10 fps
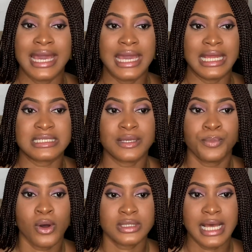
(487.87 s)
it is
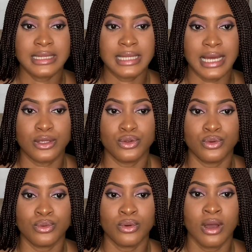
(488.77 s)
important that
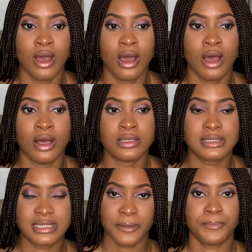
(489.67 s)
you
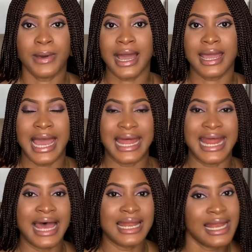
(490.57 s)
sit back and
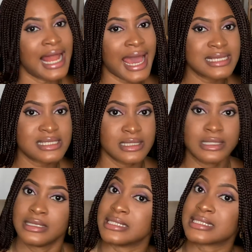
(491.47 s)
analyze
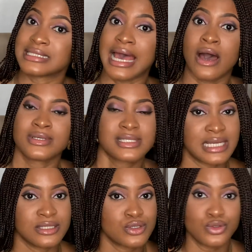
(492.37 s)
the style
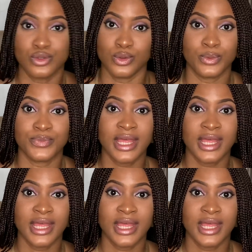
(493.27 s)
sent to you.